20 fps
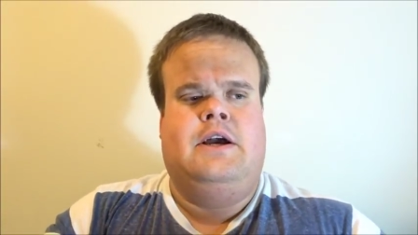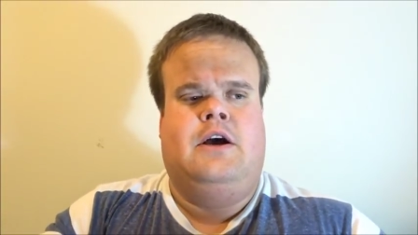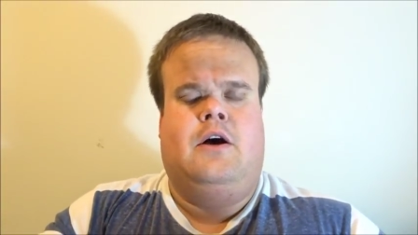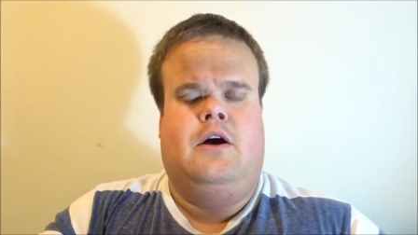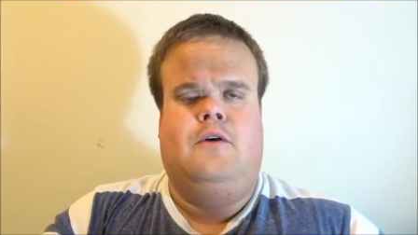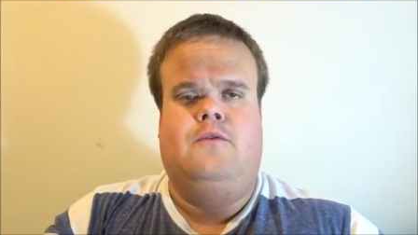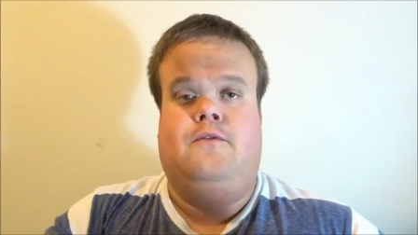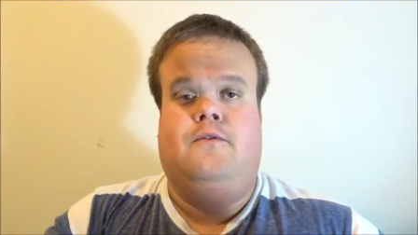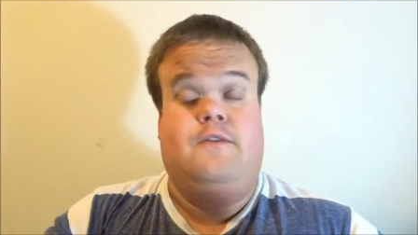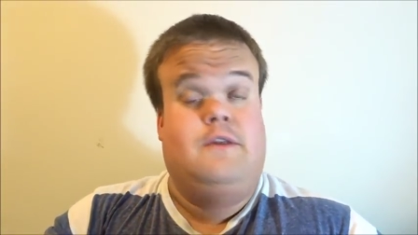
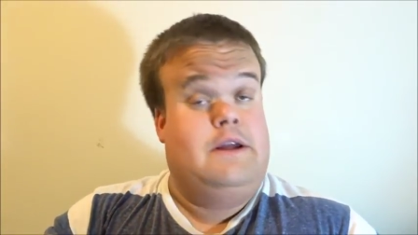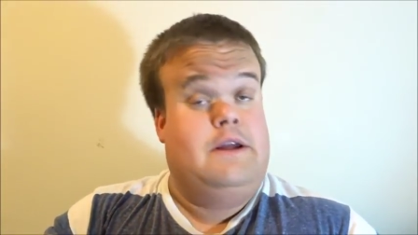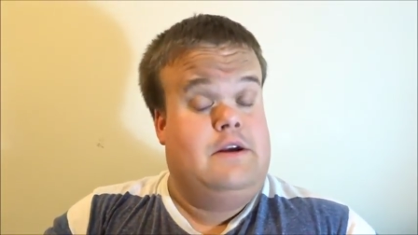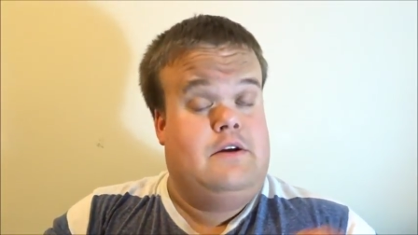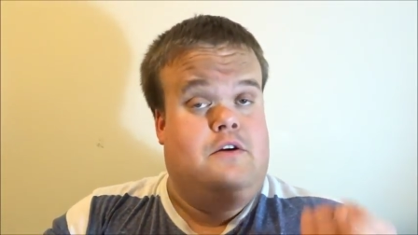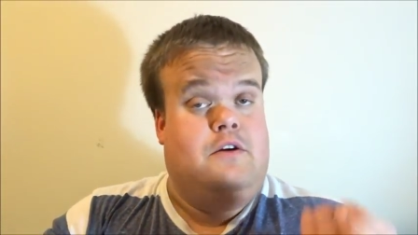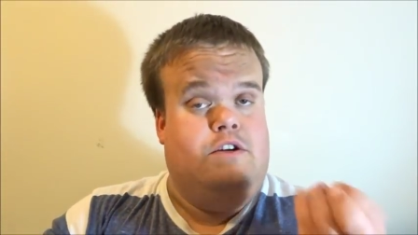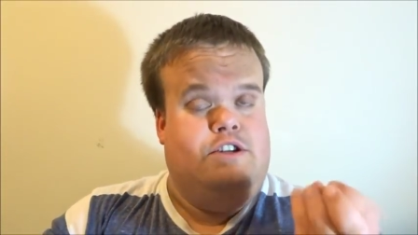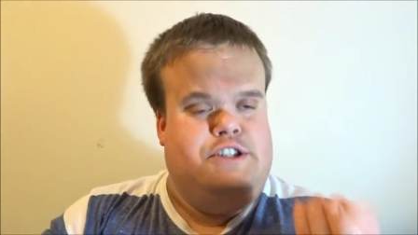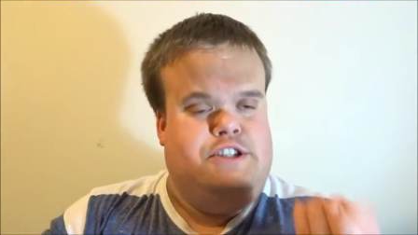hopefully
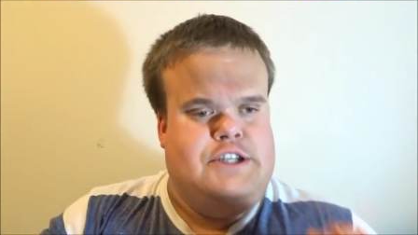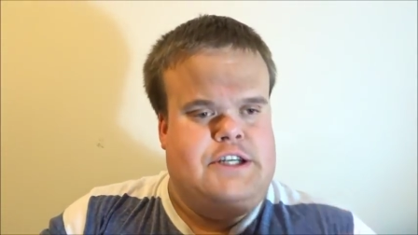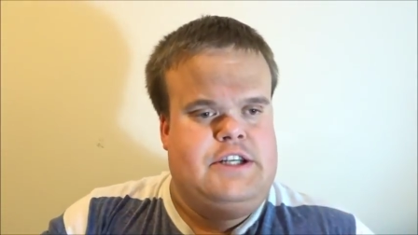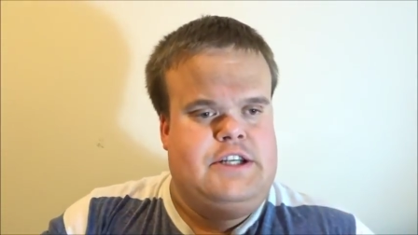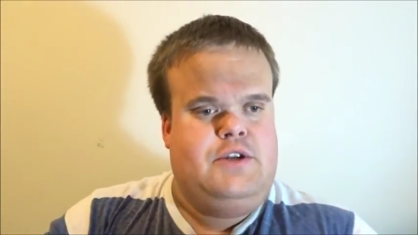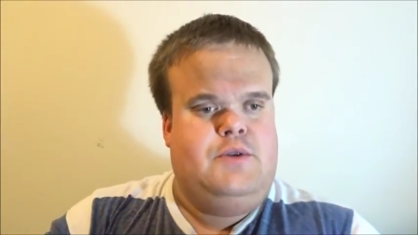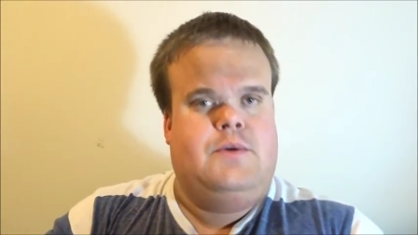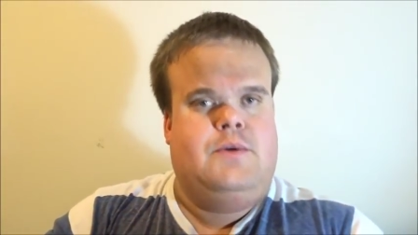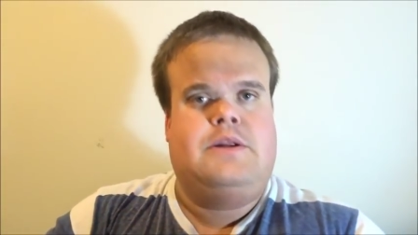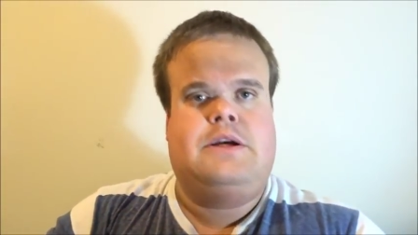
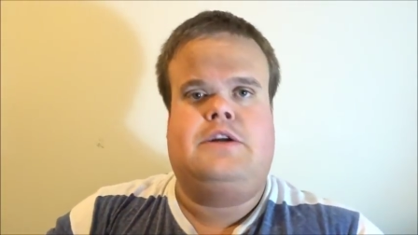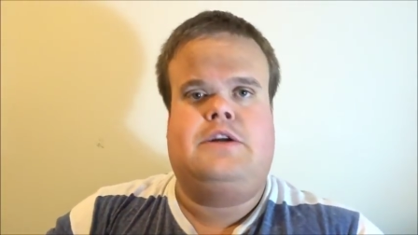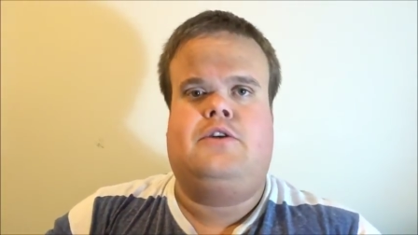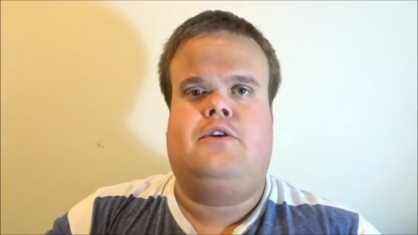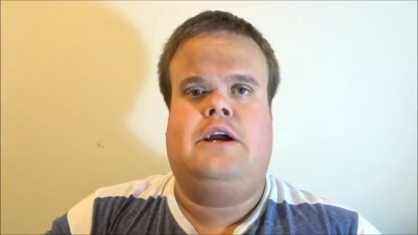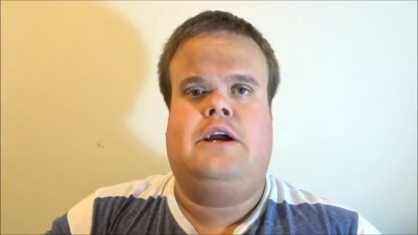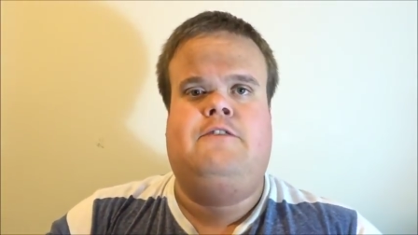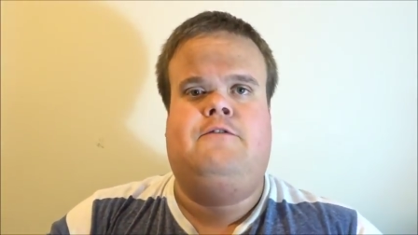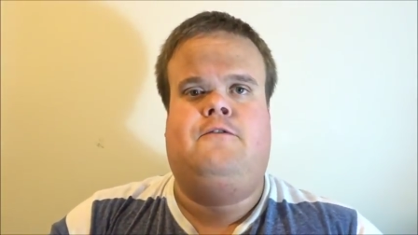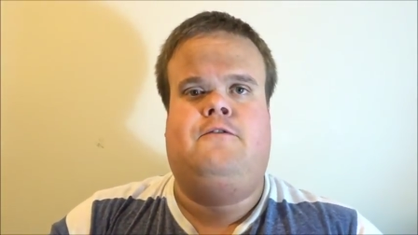continuing that
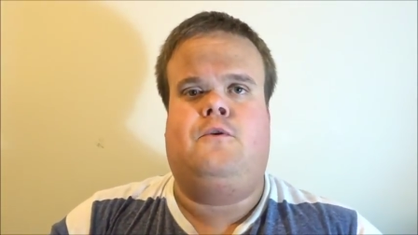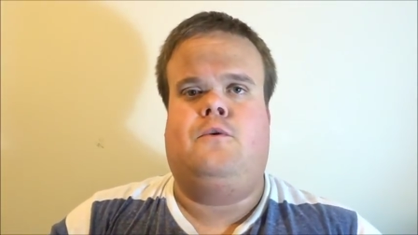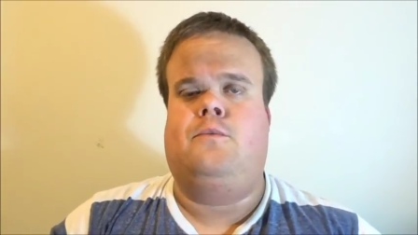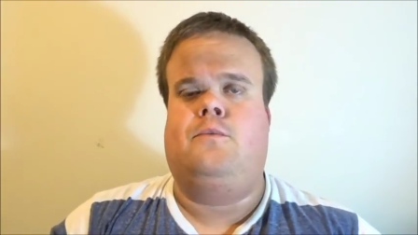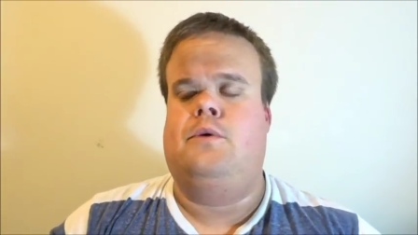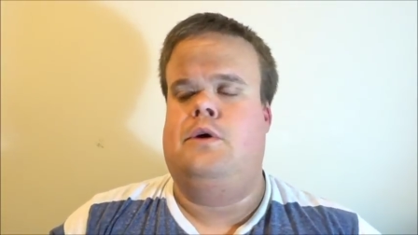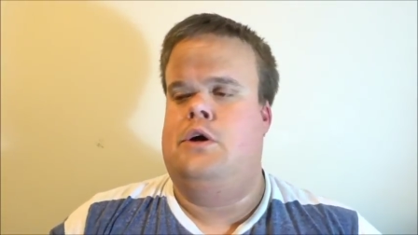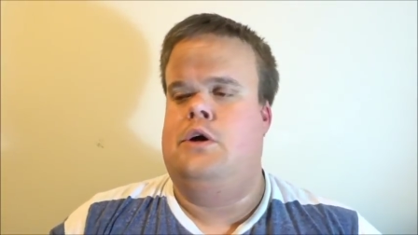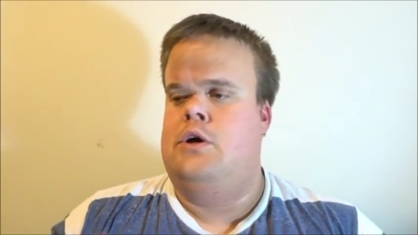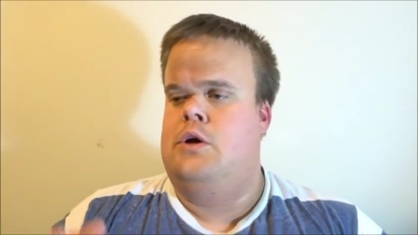great
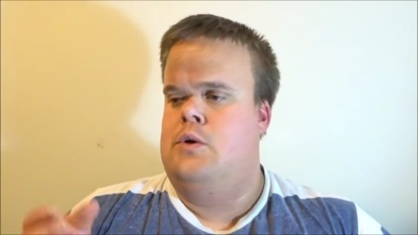form.